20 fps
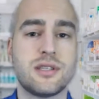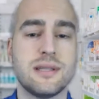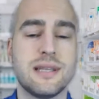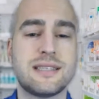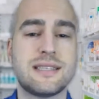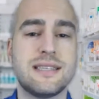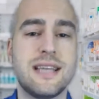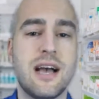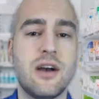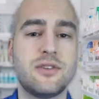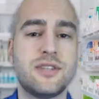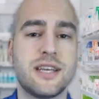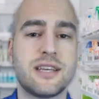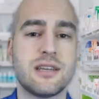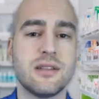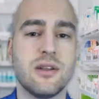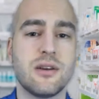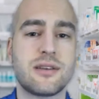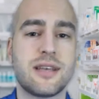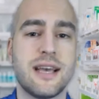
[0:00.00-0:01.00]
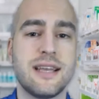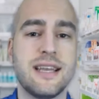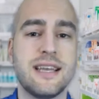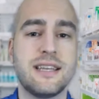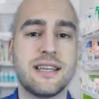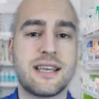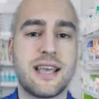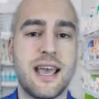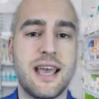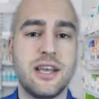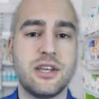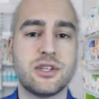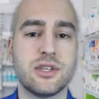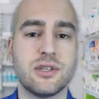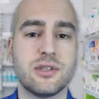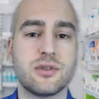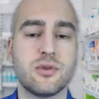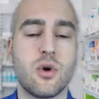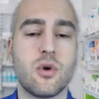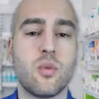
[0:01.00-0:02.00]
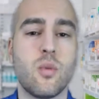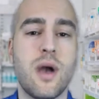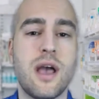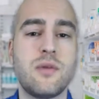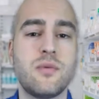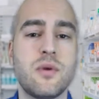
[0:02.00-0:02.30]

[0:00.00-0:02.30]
let's now take a look at indications or when